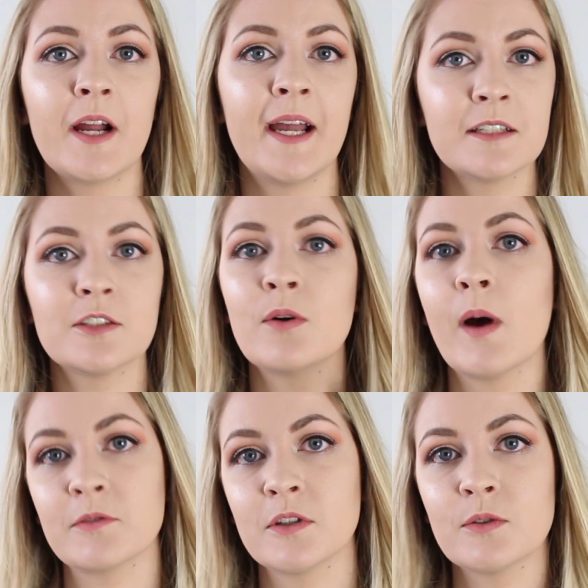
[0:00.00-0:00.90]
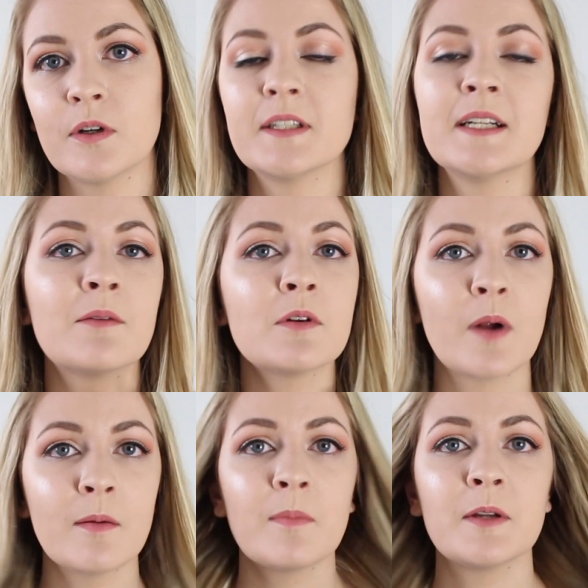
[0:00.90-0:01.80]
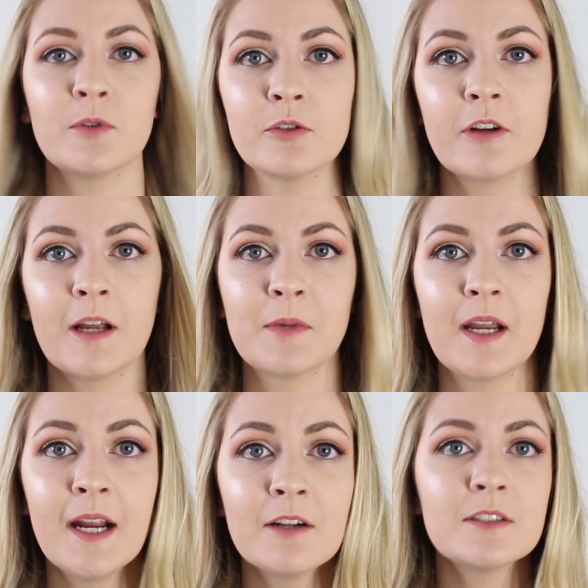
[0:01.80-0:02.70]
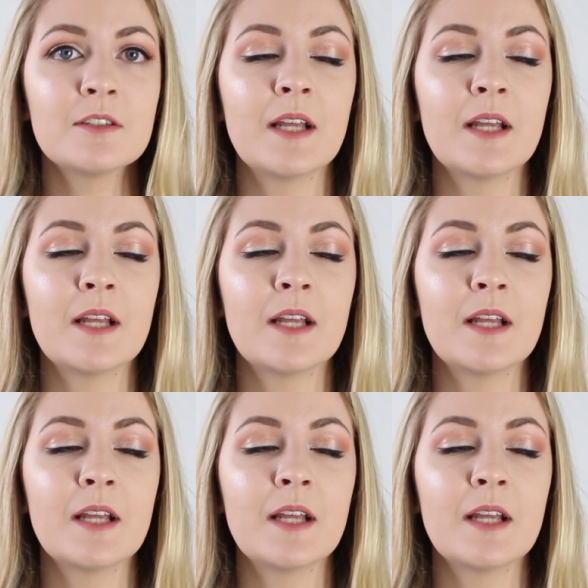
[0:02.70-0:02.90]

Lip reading: I had to go out the door. Then I would probably blow dry my hair so